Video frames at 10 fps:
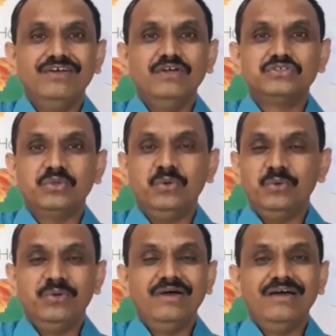
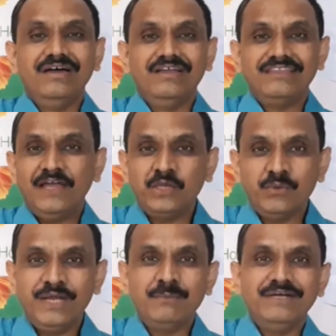So thank you
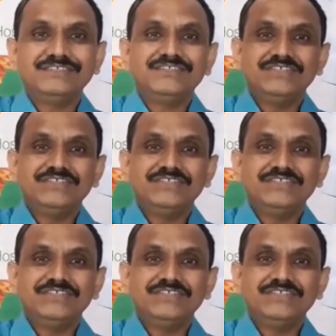very much.